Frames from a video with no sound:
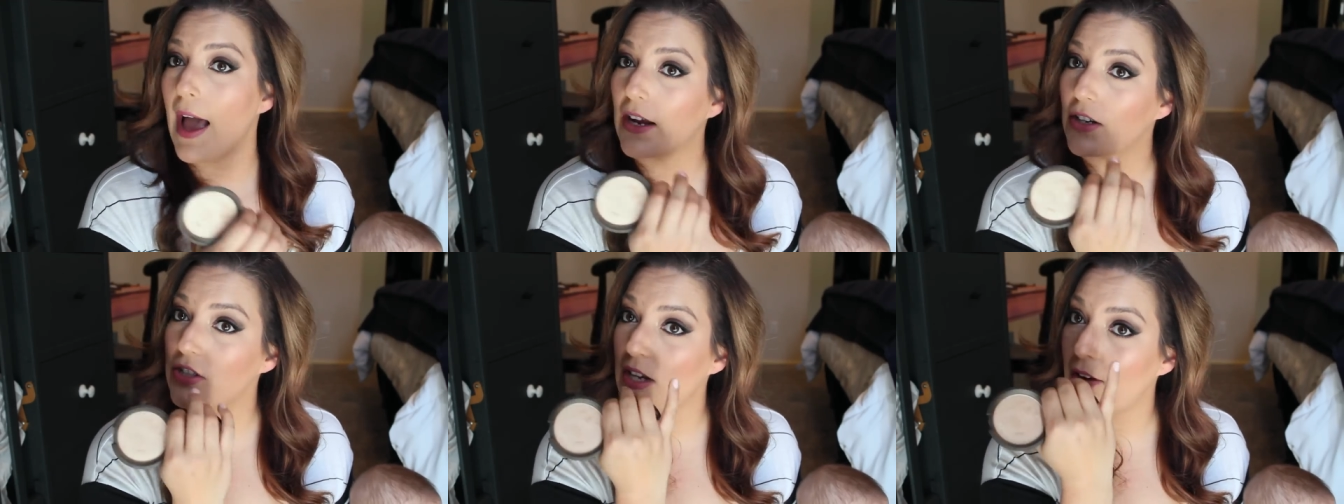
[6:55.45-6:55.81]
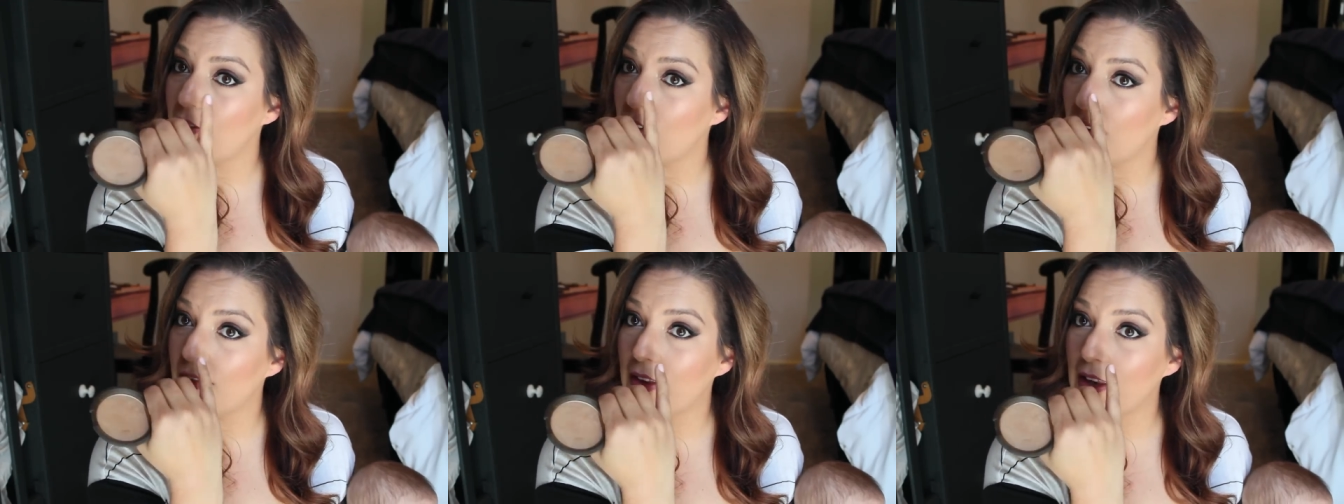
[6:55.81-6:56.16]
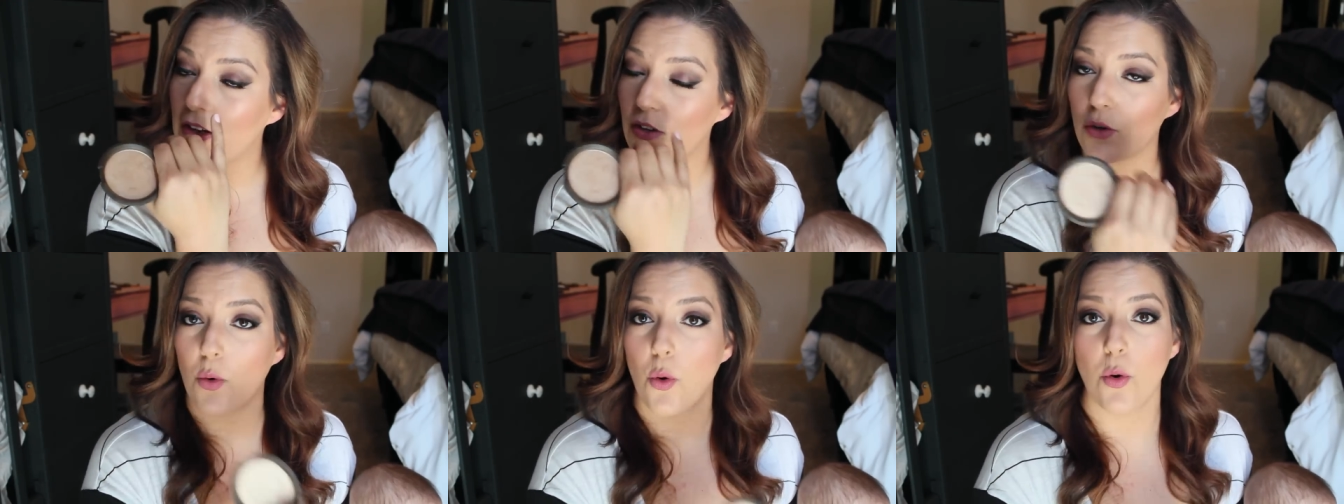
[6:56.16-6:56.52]
I actually have it on the
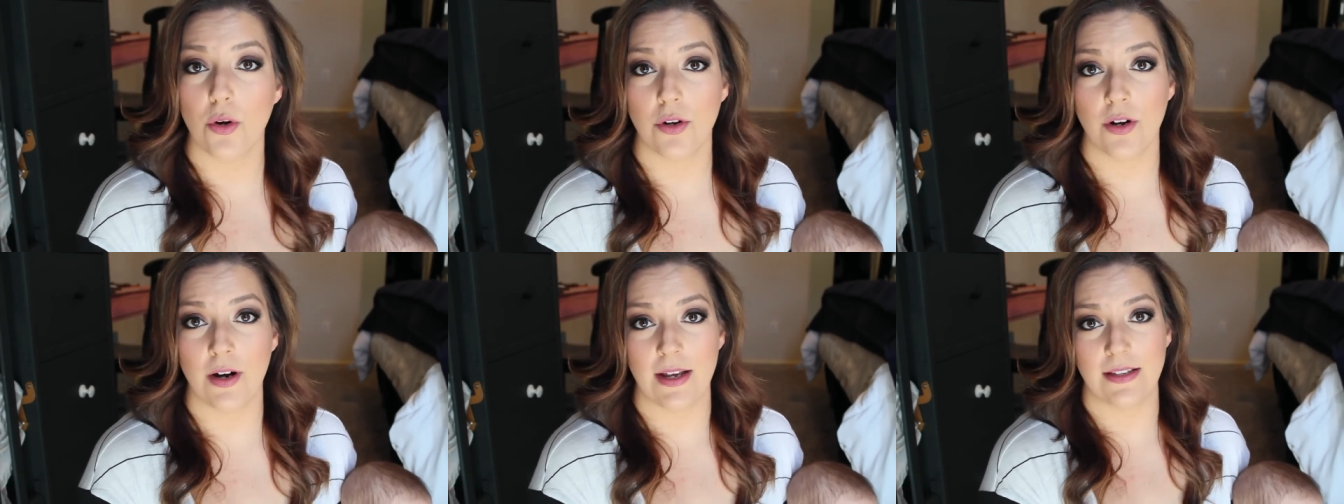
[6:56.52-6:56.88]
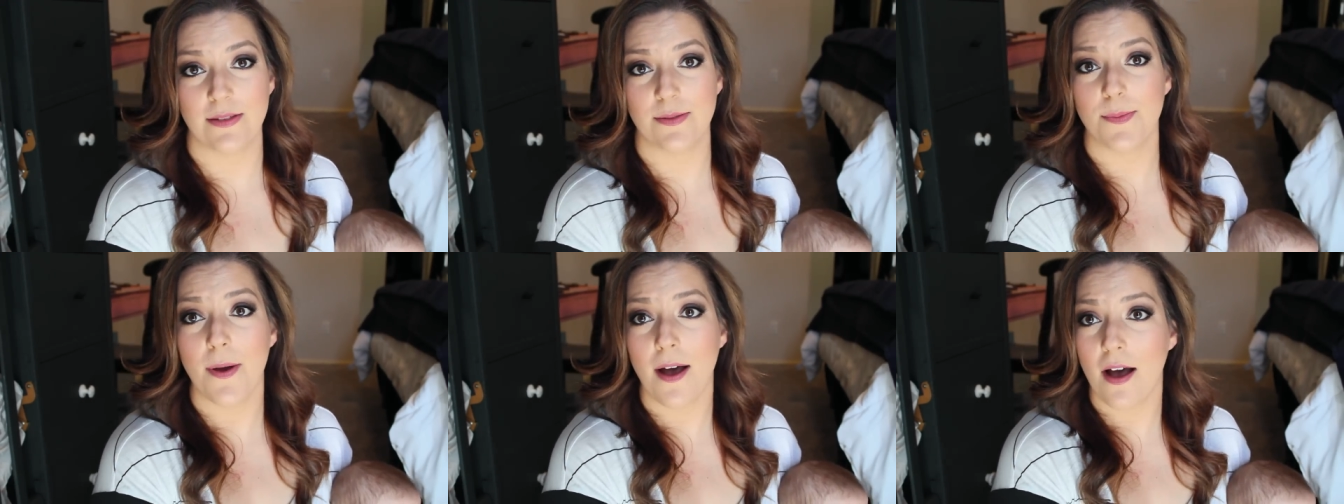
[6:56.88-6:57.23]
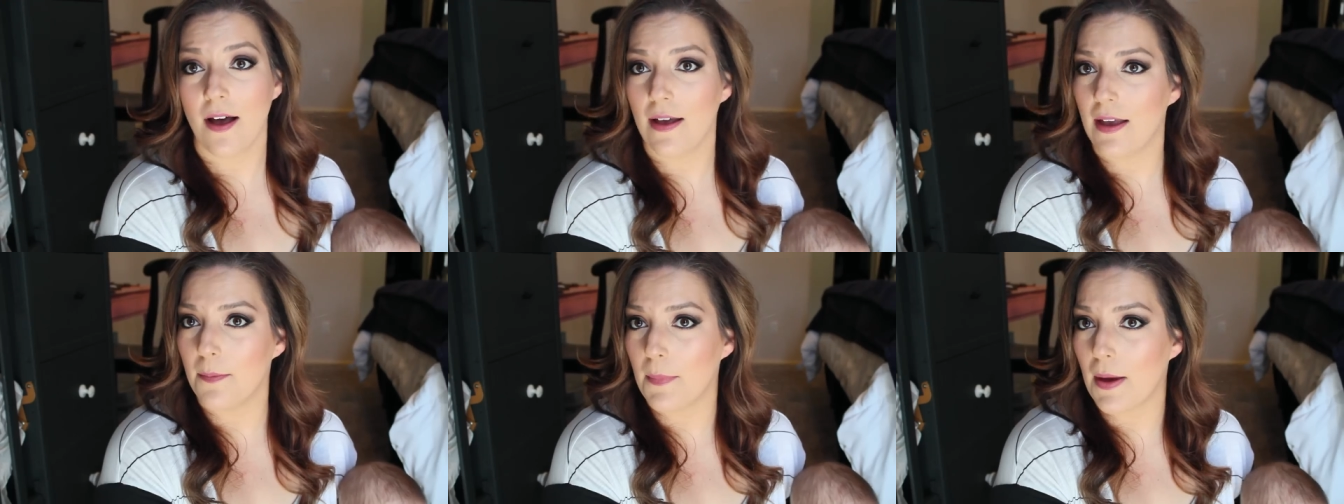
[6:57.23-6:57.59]
inner corner as
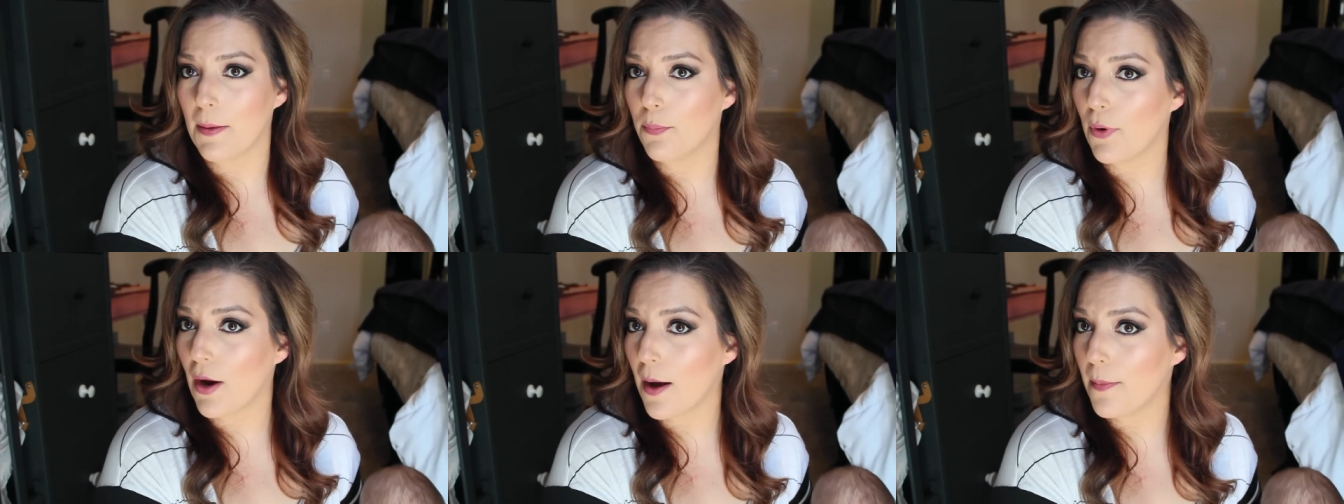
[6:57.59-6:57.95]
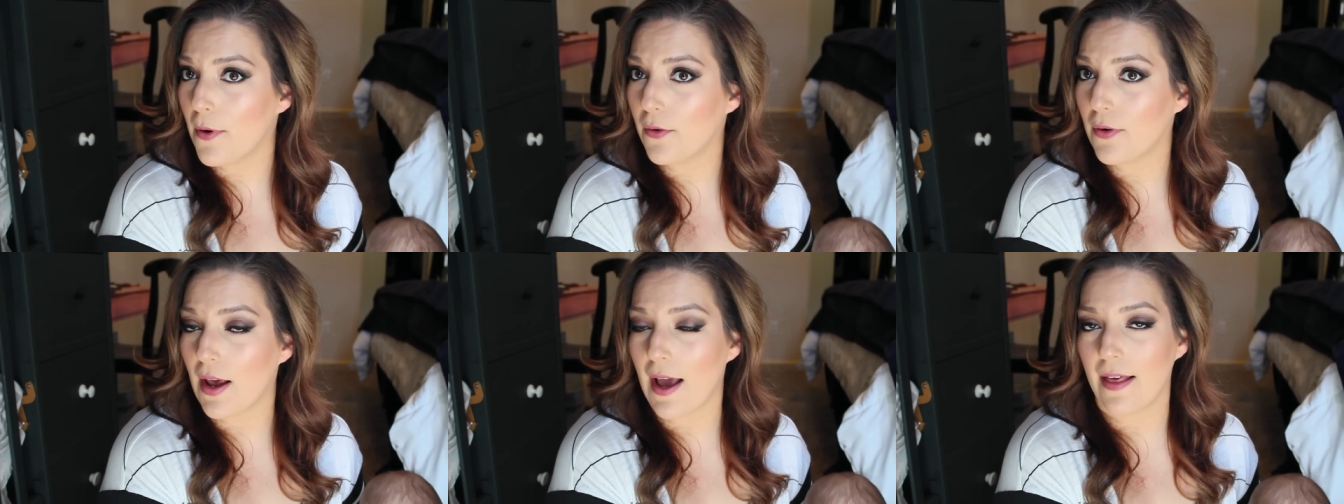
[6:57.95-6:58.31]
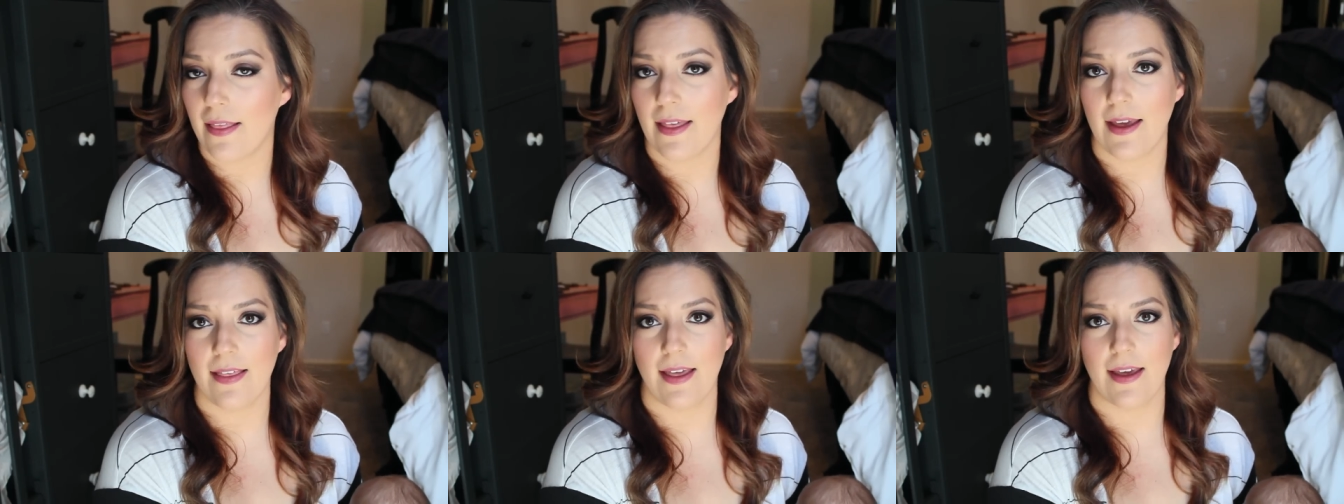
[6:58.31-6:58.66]
well and my brow bone highlight.